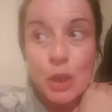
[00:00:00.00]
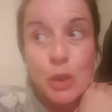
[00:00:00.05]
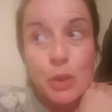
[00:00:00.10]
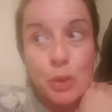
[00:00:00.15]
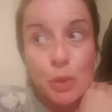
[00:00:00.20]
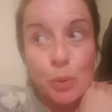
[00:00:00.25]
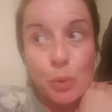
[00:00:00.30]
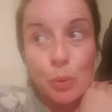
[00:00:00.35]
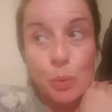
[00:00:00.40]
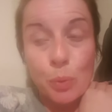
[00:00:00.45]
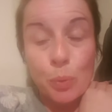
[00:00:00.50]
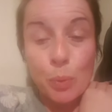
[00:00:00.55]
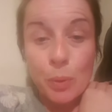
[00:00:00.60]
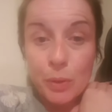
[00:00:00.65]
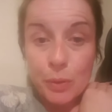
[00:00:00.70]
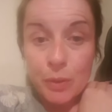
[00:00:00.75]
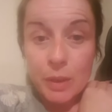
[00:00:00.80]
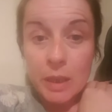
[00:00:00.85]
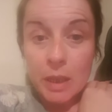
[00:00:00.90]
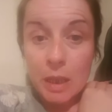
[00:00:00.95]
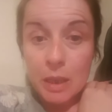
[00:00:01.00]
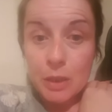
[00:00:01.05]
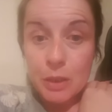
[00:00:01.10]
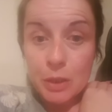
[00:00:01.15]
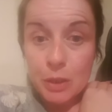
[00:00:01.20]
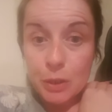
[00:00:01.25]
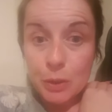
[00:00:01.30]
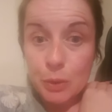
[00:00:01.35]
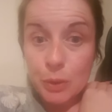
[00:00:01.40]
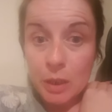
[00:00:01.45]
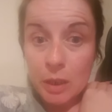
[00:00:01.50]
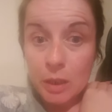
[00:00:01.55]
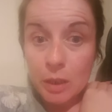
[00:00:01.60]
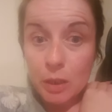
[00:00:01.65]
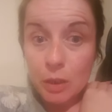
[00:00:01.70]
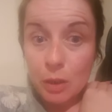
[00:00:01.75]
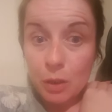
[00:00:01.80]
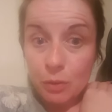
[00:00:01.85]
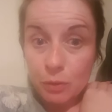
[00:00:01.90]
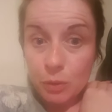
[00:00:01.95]
So with regard to the
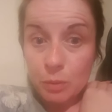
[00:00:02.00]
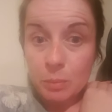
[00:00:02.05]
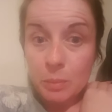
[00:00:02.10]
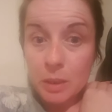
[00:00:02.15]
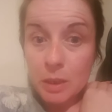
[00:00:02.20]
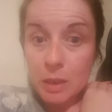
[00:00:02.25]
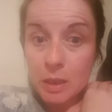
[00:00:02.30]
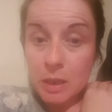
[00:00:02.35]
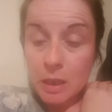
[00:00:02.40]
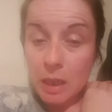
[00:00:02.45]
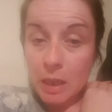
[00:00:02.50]
government